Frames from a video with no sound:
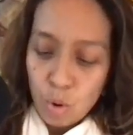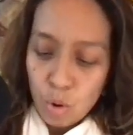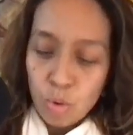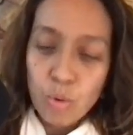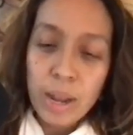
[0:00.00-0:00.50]

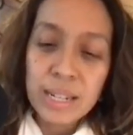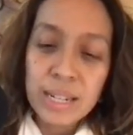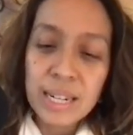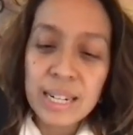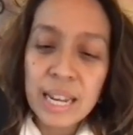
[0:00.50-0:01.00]
Ooh, and
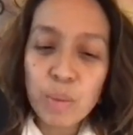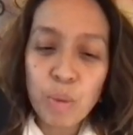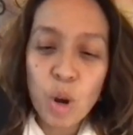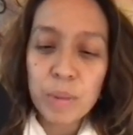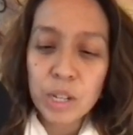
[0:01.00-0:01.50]
today's
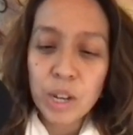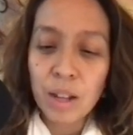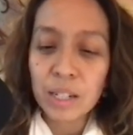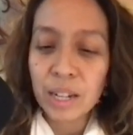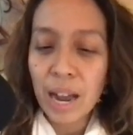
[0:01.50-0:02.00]
poem is
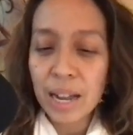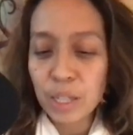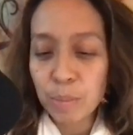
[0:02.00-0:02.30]
called God's